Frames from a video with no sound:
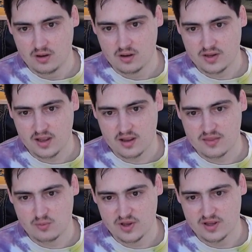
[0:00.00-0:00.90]
Okay,
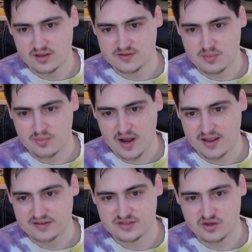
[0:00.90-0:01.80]
and then we get into
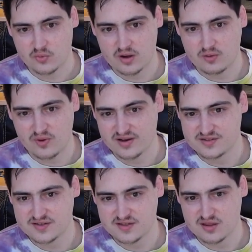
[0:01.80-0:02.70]
MySQL. Why is
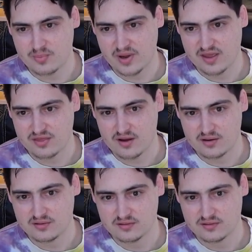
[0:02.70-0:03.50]
this in the Python?